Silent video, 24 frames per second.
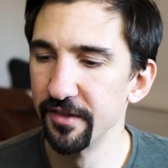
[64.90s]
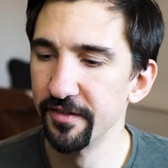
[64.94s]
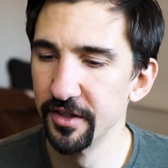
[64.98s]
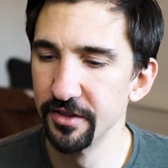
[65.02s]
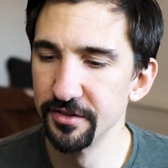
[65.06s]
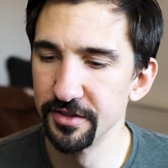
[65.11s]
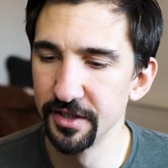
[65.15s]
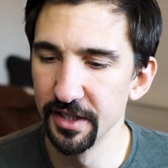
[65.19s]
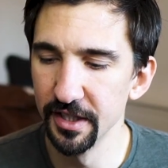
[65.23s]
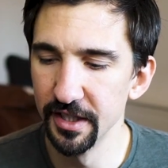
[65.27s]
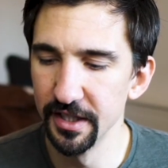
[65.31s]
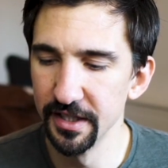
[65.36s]
of
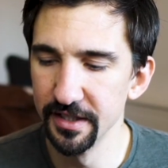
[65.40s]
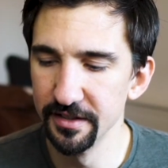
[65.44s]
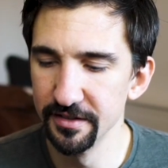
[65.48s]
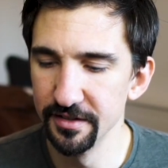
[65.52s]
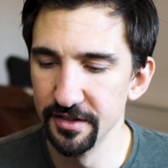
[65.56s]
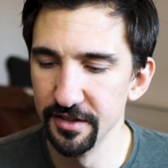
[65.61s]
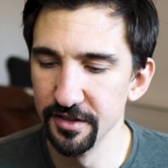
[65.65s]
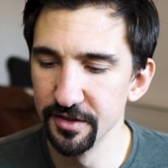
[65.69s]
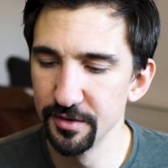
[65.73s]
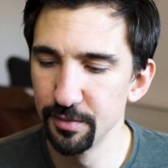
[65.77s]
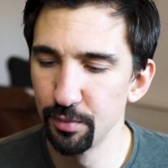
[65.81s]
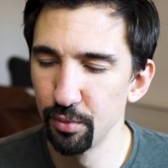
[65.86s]
those guys
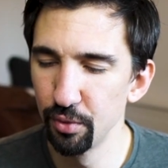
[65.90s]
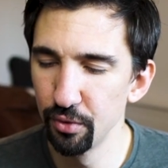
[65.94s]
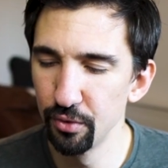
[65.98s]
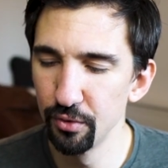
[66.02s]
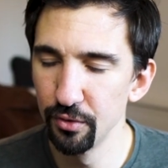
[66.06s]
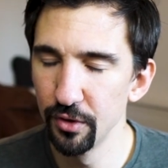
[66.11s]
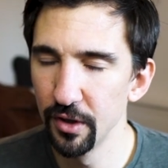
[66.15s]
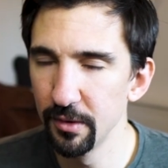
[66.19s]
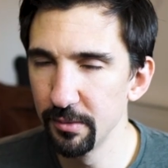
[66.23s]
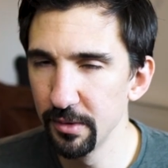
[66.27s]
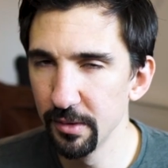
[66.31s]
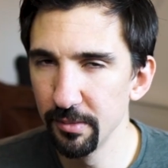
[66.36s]
that's
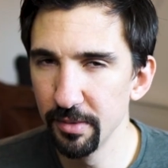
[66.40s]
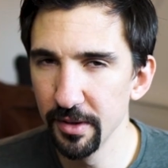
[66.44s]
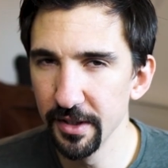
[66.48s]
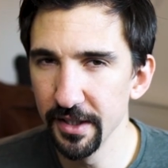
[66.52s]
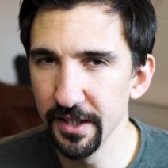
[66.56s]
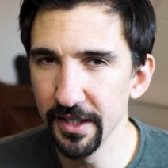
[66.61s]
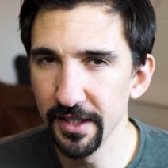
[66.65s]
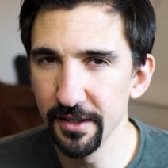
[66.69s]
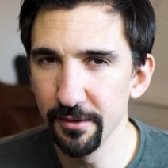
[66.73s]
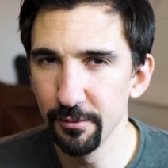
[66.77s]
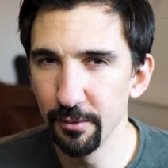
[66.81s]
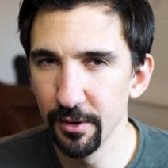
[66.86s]

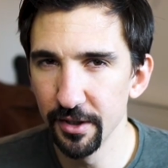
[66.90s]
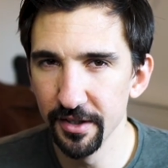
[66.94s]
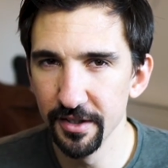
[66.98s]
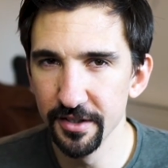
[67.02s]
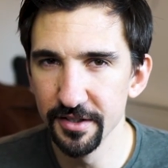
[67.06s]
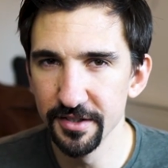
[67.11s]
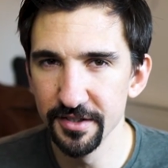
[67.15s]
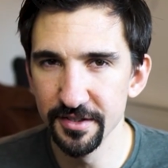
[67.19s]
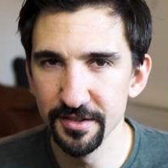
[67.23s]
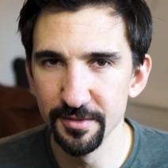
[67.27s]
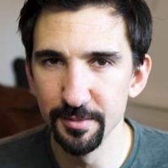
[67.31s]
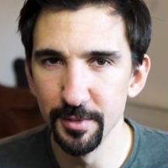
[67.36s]
probably one of the
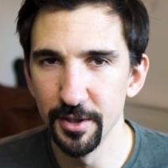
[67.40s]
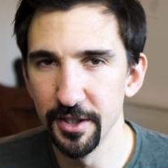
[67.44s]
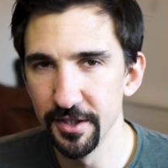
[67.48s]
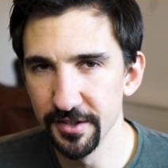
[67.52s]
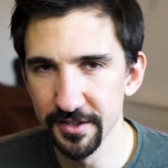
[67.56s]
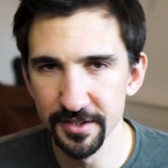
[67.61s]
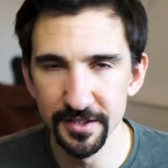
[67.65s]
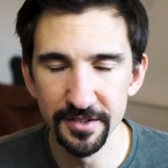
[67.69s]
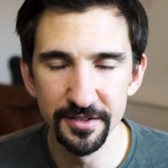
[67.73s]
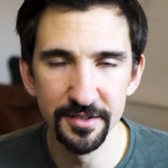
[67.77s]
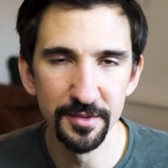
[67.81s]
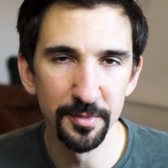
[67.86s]

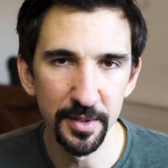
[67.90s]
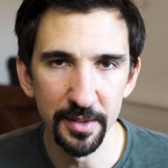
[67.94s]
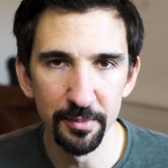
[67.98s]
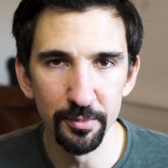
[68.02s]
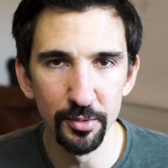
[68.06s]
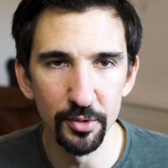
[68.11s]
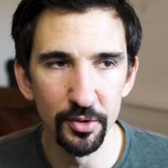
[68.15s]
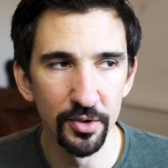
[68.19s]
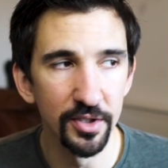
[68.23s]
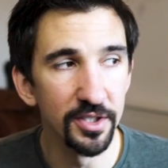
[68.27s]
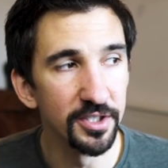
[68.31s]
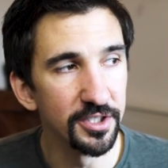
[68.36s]
smartest
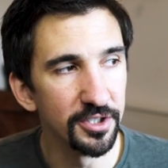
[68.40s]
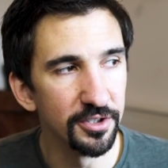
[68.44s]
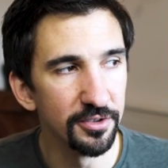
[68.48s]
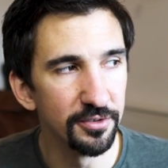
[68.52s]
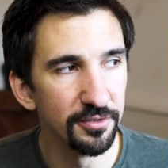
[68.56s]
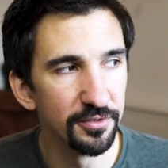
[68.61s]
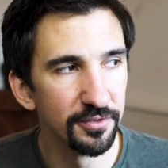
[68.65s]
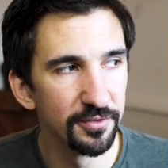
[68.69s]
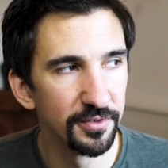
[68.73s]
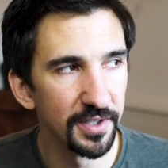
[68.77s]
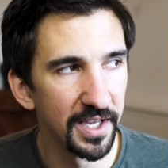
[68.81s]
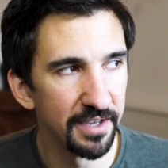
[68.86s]
people that
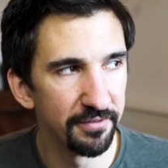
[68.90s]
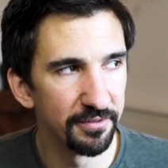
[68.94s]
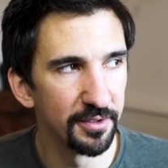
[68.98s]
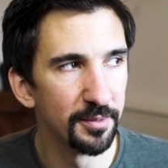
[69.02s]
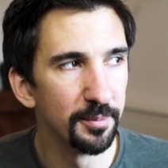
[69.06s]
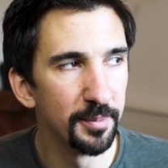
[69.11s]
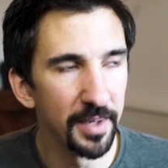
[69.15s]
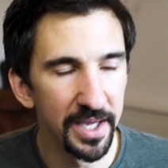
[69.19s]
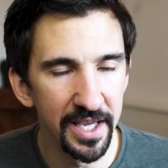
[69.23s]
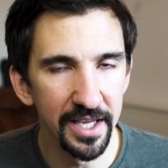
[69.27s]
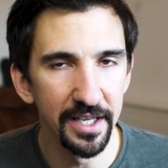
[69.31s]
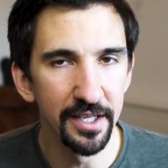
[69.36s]
you've ever
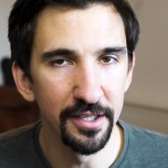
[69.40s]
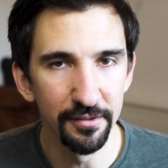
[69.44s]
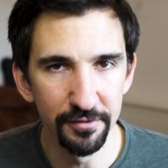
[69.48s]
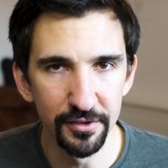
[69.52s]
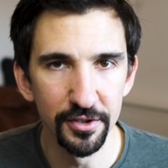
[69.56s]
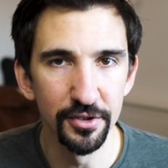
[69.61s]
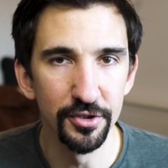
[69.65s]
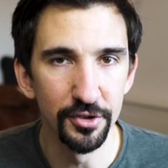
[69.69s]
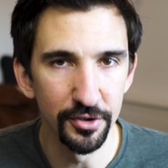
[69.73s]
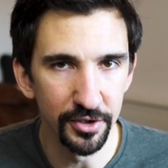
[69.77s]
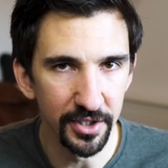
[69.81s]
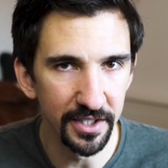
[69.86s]
met if
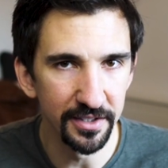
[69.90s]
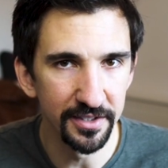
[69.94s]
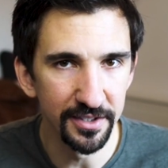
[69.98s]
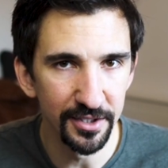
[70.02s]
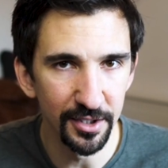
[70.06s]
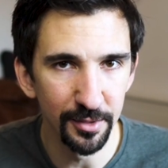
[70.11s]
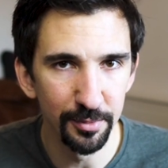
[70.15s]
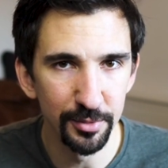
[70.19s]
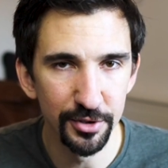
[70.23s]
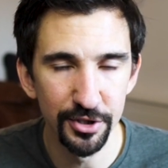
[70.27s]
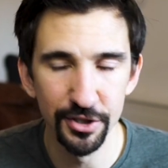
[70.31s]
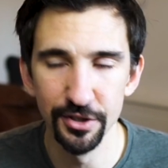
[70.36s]
you do get the
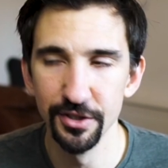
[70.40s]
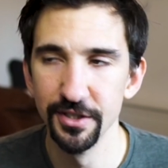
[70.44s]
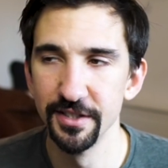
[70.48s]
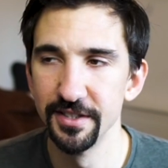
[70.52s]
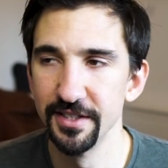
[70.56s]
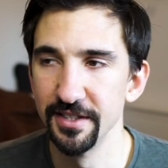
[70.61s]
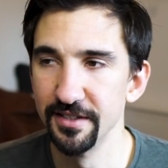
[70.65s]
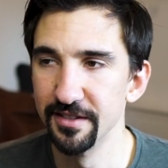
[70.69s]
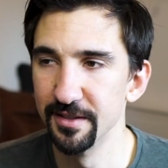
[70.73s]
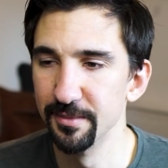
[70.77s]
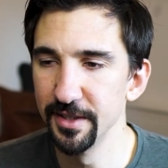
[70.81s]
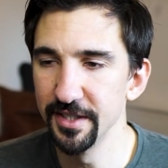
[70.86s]

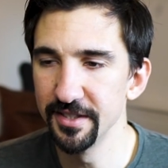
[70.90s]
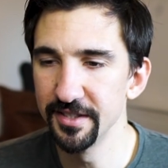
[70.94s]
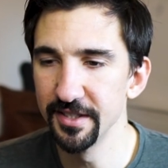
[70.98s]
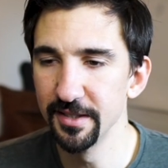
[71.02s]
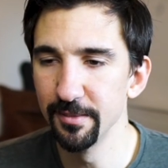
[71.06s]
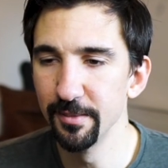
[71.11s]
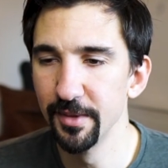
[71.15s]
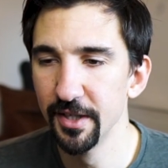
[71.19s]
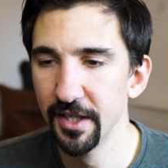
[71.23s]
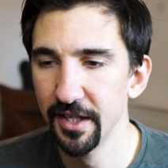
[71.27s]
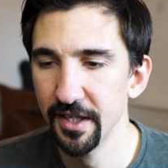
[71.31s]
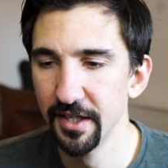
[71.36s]
opportunity to meet
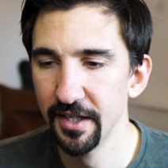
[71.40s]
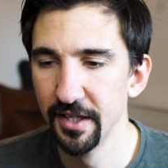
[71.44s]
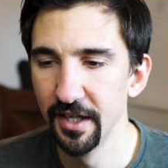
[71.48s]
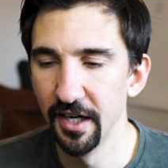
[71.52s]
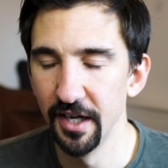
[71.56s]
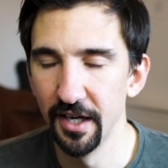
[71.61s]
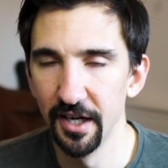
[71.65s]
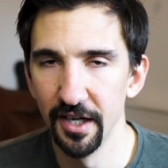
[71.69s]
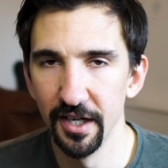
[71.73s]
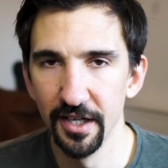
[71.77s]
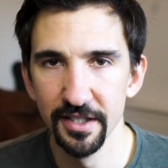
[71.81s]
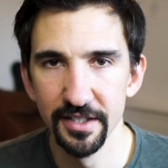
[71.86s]
him.
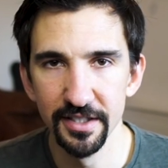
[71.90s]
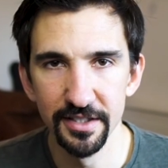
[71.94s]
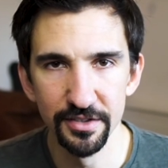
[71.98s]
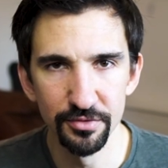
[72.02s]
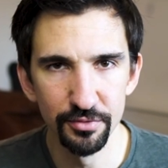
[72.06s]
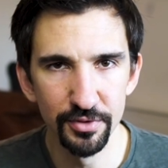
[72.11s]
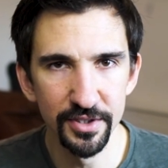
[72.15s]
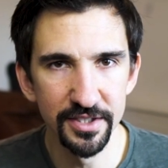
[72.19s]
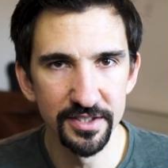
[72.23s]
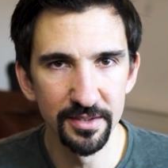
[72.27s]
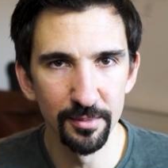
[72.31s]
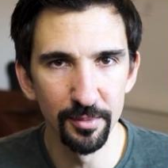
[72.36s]
Uh, he's
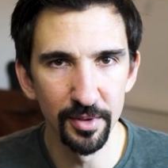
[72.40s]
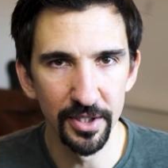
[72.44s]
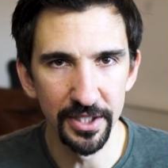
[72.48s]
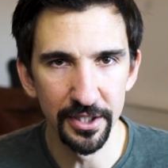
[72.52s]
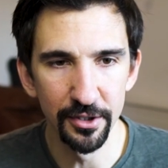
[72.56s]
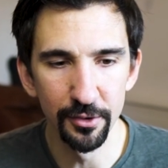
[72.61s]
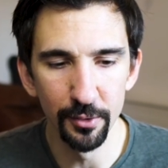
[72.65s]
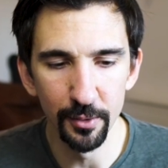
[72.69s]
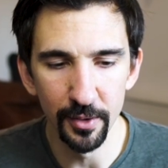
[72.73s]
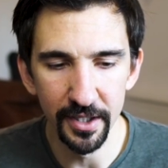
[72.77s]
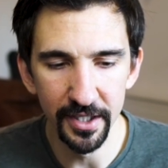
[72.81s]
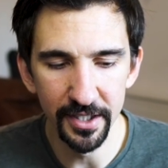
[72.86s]
reasonably
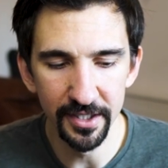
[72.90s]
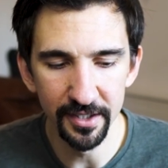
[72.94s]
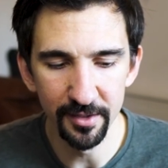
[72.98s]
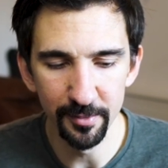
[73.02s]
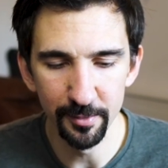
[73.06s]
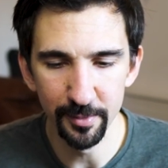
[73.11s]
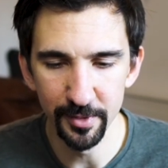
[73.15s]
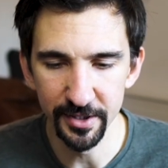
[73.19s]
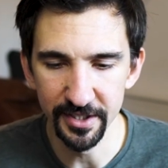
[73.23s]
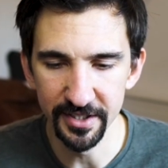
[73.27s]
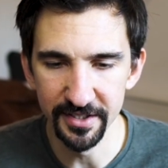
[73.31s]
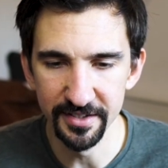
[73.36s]

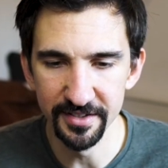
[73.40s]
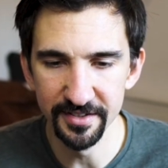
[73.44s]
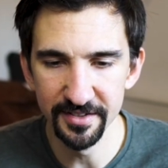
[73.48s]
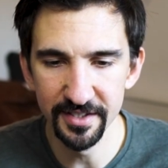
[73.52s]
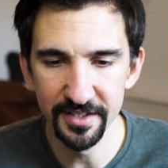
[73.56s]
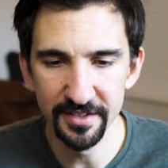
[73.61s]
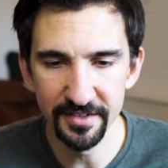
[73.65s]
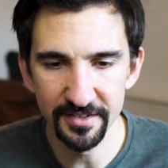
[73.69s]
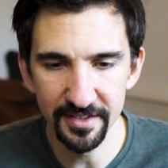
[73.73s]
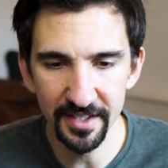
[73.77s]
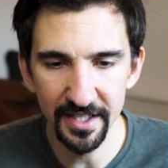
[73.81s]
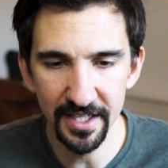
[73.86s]
quiet, but he
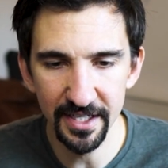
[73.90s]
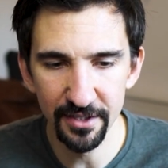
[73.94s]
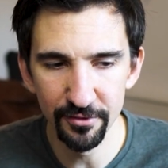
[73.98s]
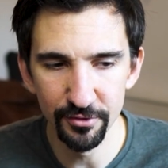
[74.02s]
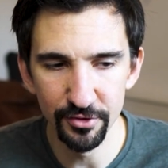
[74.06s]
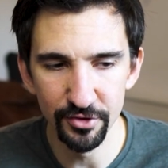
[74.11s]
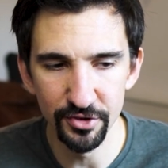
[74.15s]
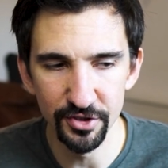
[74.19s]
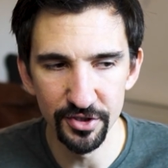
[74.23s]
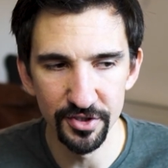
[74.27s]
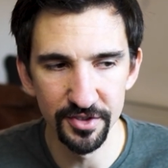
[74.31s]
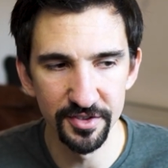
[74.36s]
sits there
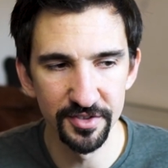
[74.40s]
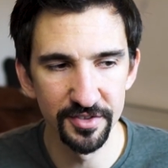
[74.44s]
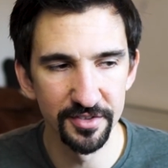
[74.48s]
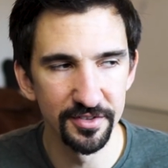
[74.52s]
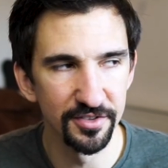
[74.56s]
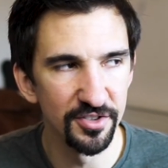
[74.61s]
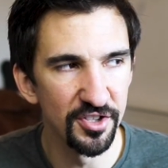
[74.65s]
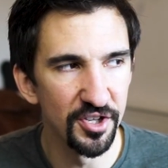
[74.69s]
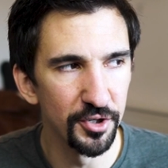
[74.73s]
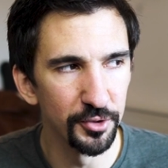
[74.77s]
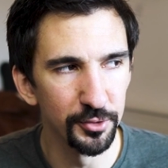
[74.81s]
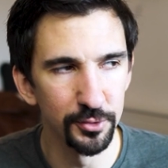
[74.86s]
and just
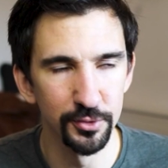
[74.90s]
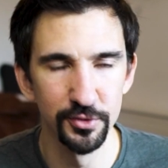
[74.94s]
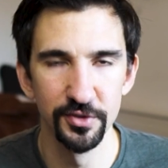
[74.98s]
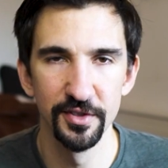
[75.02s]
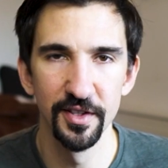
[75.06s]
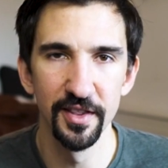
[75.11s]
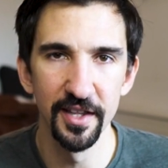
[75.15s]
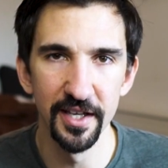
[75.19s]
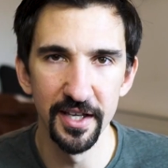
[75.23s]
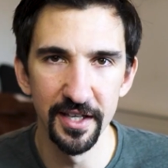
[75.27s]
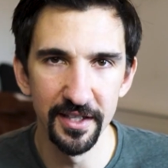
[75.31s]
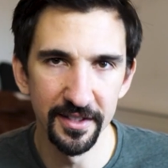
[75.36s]
knows
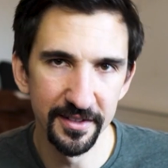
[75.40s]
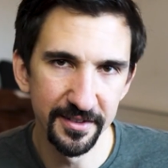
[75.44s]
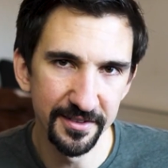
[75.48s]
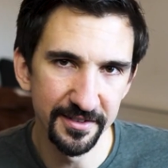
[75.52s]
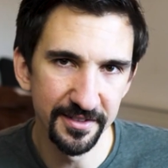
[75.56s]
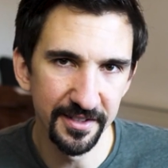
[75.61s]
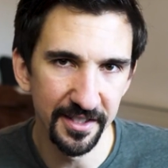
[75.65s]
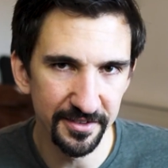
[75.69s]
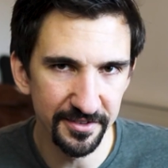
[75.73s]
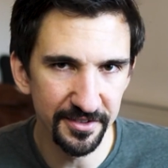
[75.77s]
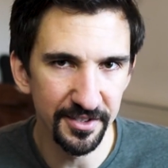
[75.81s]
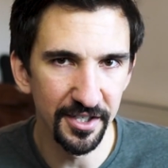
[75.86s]
things.
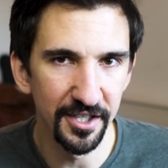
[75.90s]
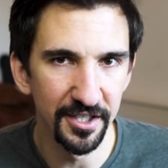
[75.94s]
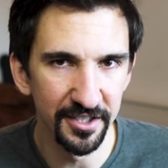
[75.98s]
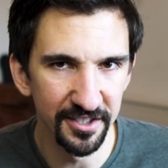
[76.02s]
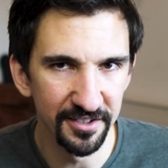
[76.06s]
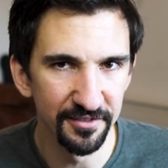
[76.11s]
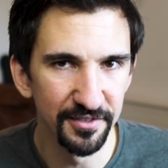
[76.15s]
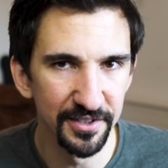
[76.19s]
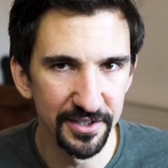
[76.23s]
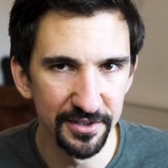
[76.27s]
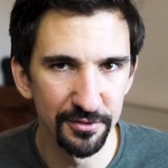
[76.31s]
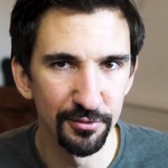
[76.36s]
That's kind
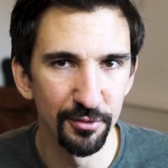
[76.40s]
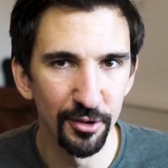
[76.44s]
of his